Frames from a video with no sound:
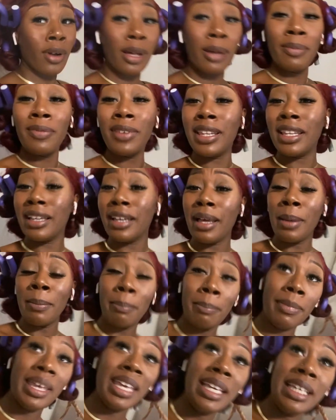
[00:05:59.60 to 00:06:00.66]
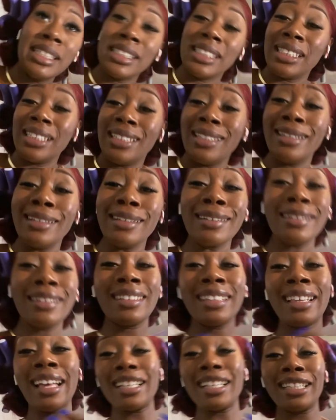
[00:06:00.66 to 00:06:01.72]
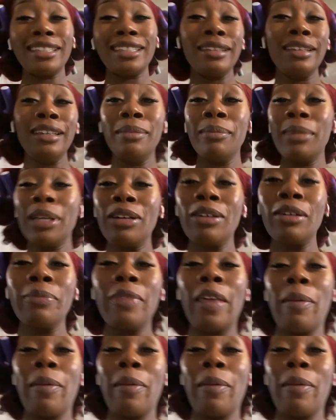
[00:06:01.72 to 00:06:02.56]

up feeling amazing. Got emailed that